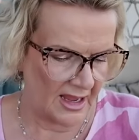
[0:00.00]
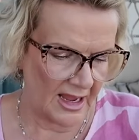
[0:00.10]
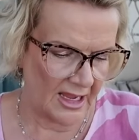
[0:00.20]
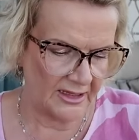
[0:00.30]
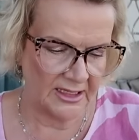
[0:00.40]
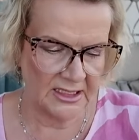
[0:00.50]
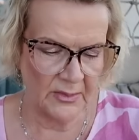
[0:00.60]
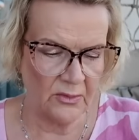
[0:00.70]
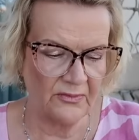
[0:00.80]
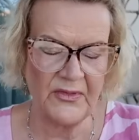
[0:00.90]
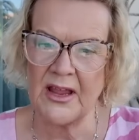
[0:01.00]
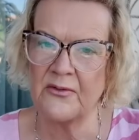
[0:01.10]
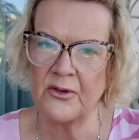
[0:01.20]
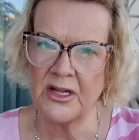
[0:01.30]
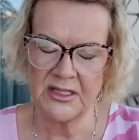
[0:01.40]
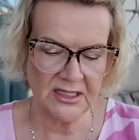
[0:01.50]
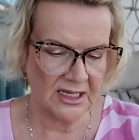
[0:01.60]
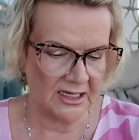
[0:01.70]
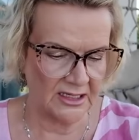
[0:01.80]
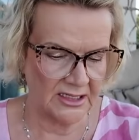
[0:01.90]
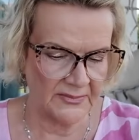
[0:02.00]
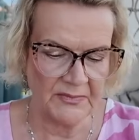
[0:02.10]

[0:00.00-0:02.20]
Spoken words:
and there's some old favourites, and